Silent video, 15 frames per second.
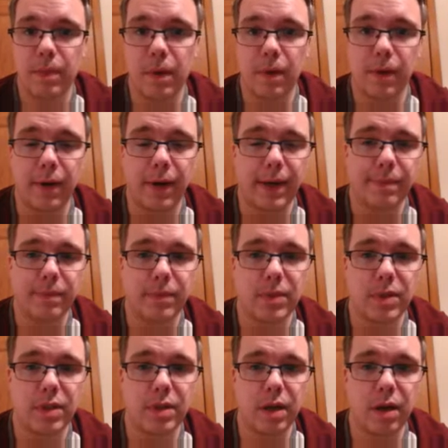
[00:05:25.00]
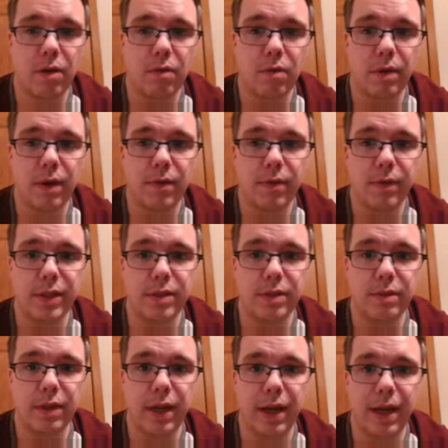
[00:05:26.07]
All right, so if we
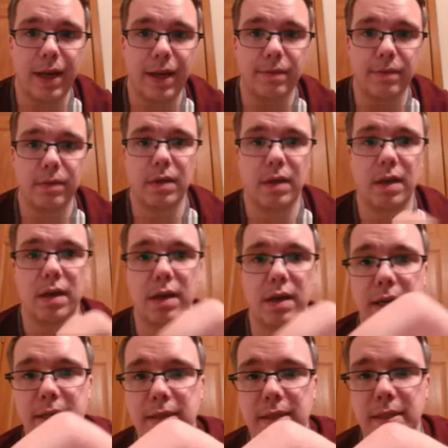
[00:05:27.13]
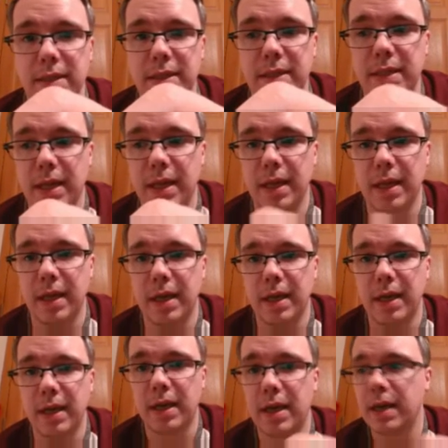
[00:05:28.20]
do that, our x's
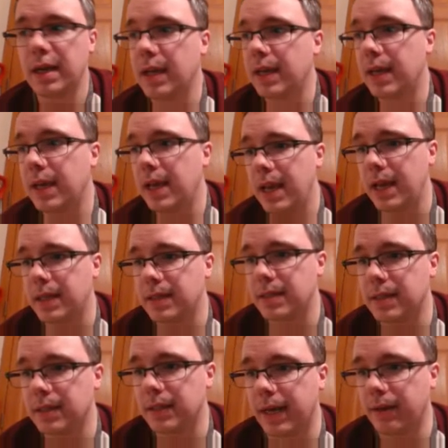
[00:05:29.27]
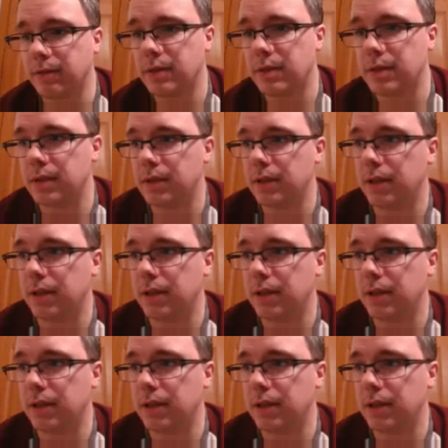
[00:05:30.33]
cancel out,